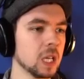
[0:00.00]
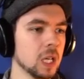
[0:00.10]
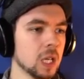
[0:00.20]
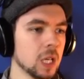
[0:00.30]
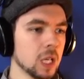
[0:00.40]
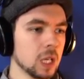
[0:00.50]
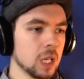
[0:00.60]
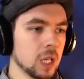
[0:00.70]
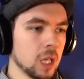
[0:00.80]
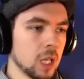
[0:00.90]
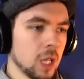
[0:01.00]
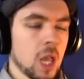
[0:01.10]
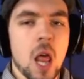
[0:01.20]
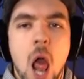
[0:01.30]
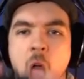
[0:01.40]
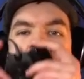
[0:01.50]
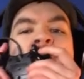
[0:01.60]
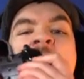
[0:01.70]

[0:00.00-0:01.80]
(no one is talking)